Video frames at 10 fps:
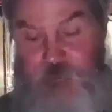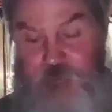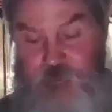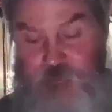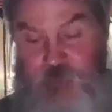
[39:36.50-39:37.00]

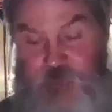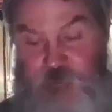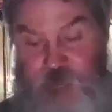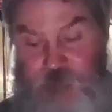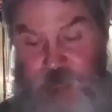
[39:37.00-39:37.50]
the
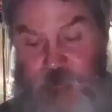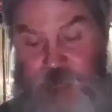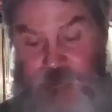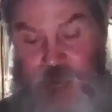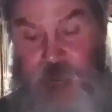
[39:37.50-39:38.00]
Chaldeans
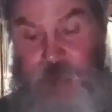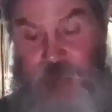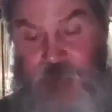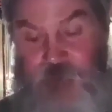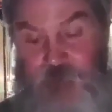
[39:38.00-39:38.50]
shall raise their
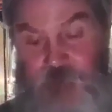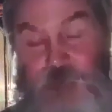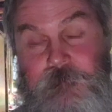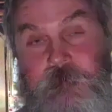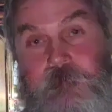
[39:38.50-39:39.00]
voice
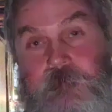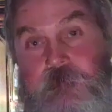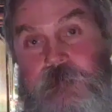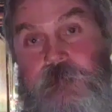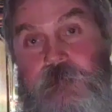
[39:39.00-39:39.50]
in
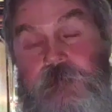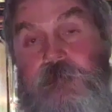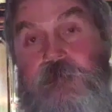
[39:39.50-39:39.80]
lamentation.